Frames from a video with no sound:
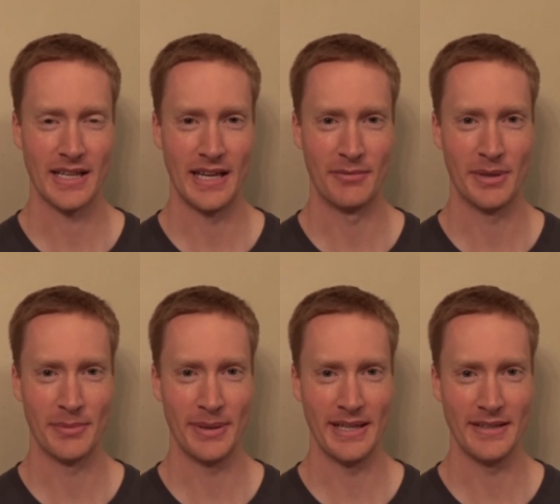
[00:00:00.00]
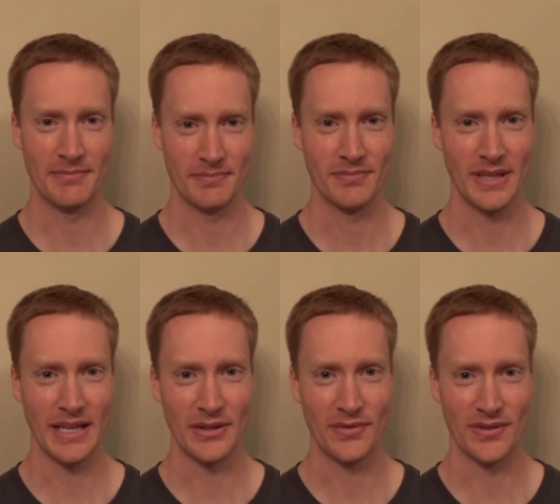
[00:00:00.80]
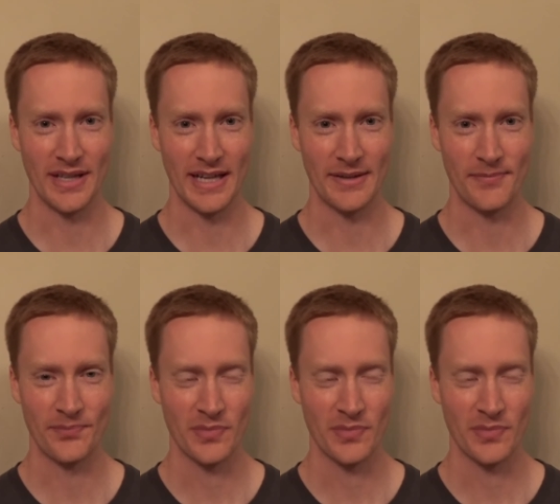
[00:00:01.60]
Everybody paid. Thank you for that.